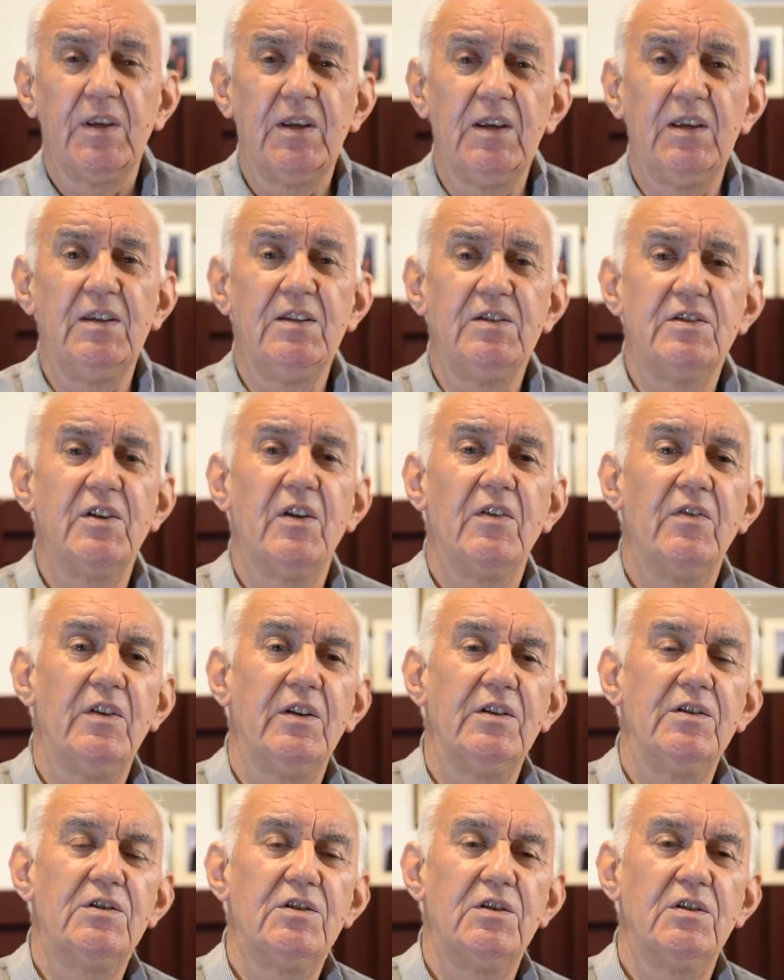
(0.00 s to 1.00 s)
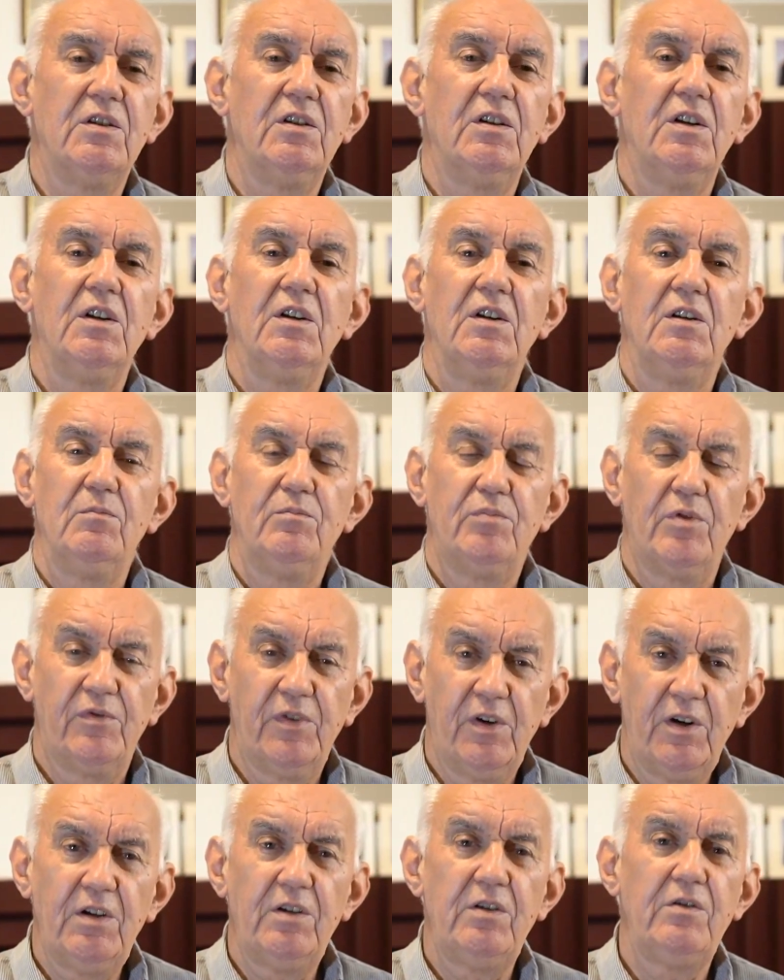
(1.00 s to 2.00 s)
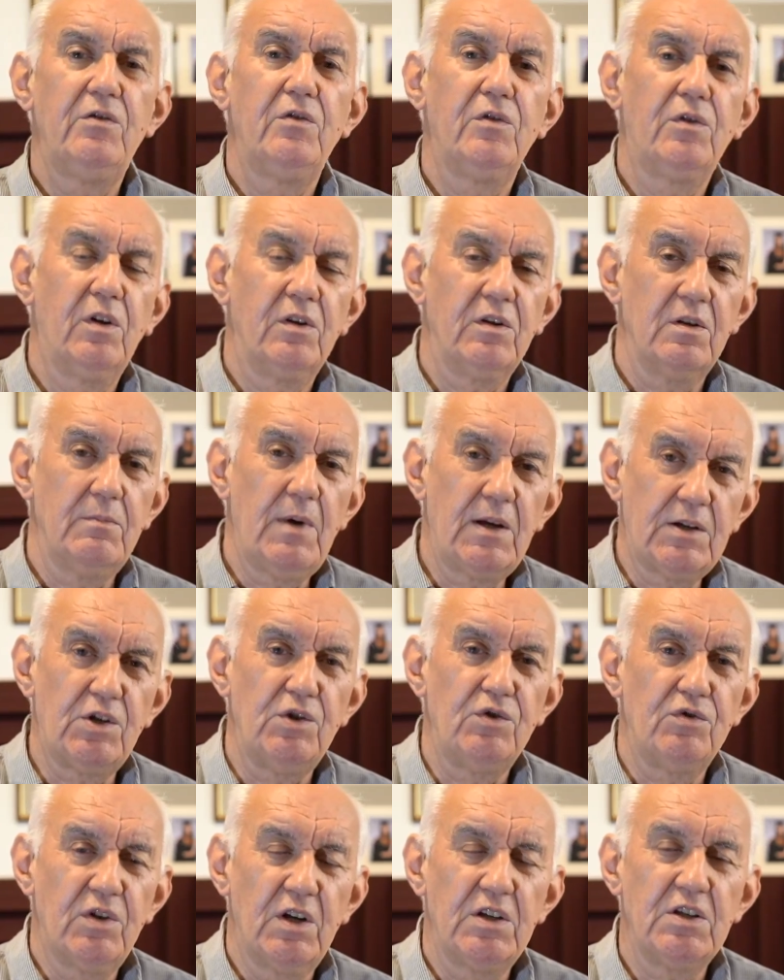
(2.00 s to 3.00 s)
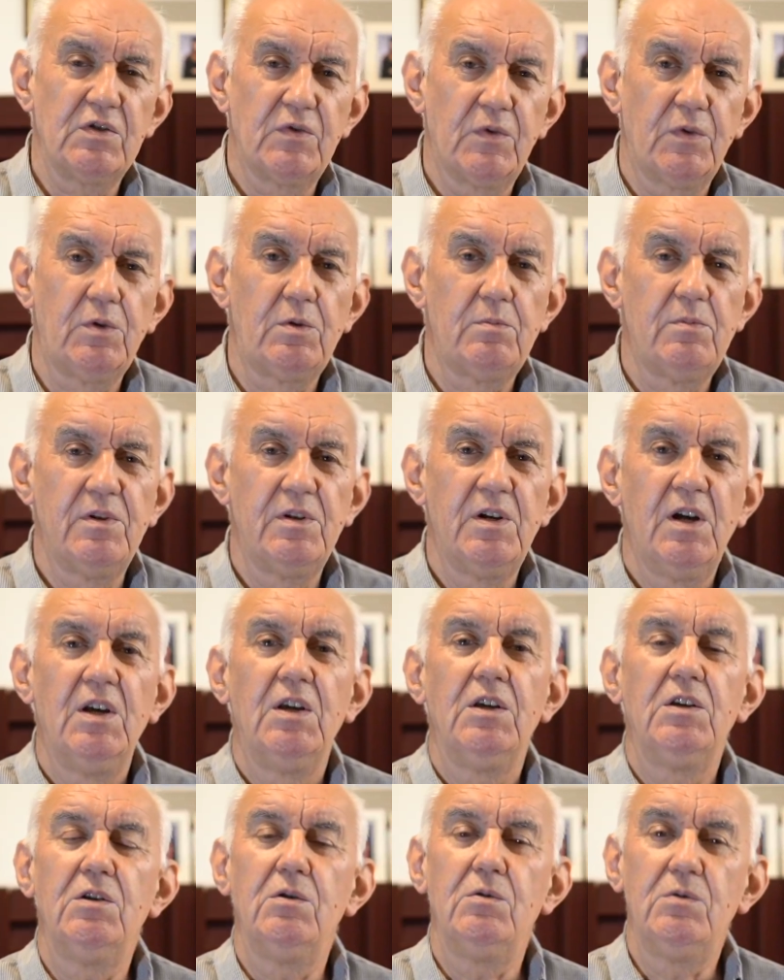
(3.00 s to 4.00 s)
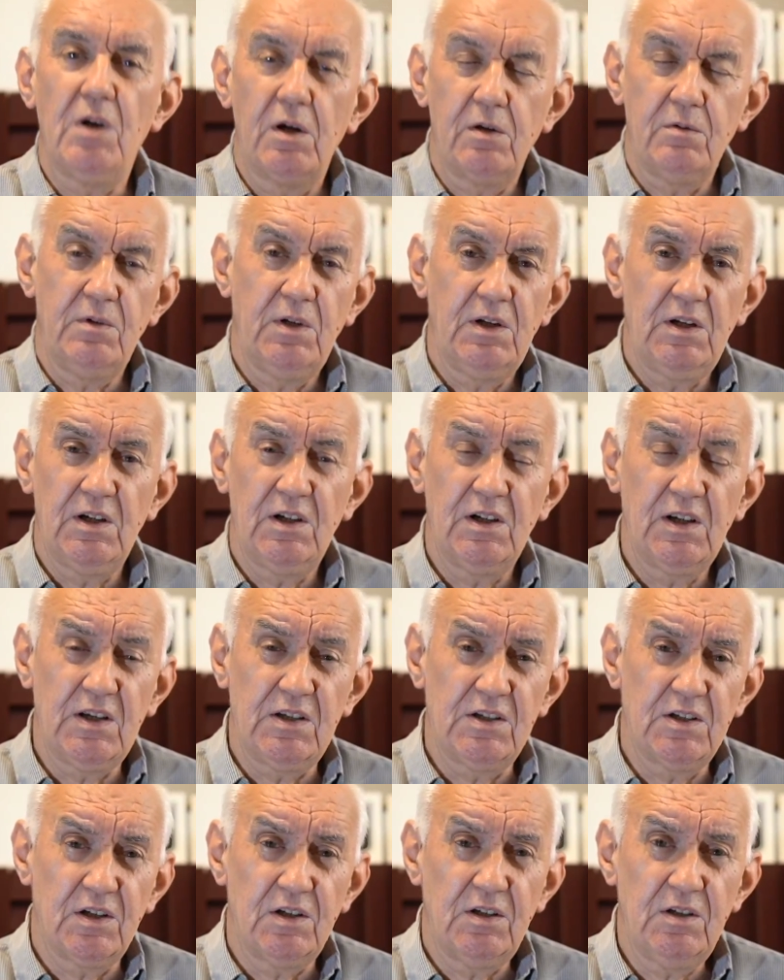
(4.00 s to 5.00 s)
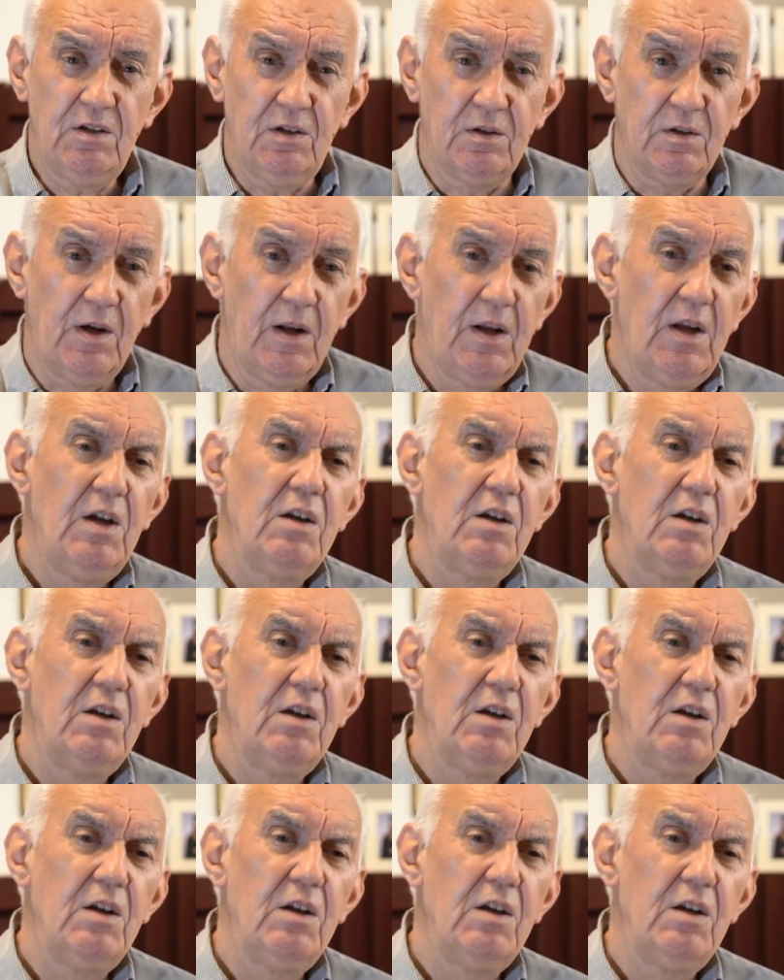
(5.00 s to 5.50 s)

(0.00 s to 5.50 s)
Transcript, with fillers: is that provided you've got the matching transformer you don't need an ATU.